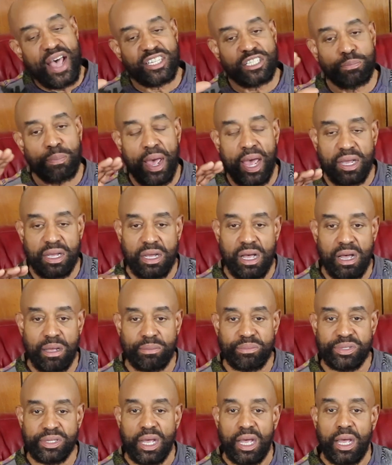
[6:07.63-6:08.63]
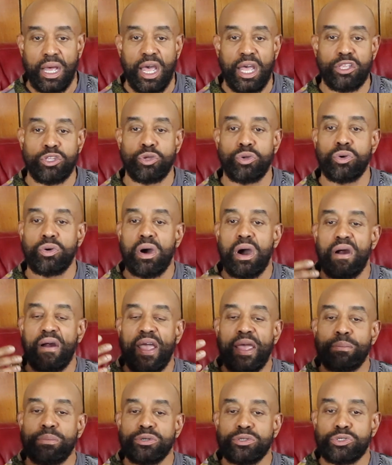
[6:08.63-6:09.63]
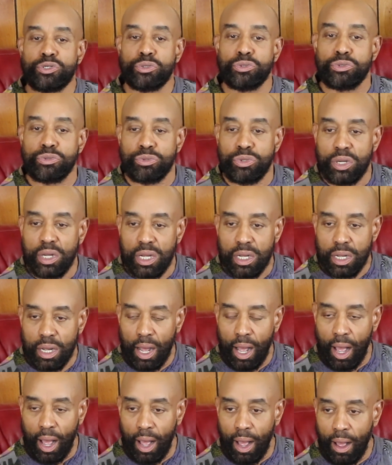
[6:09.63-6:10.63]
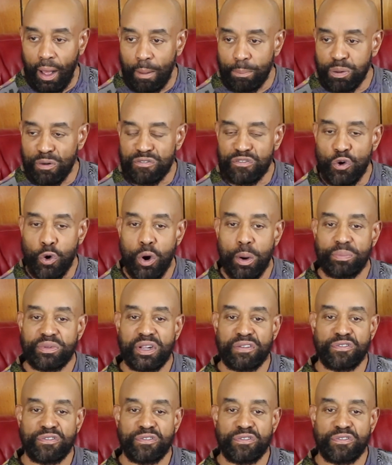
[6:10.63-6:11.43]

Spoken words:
aspect comes, and you are able to perform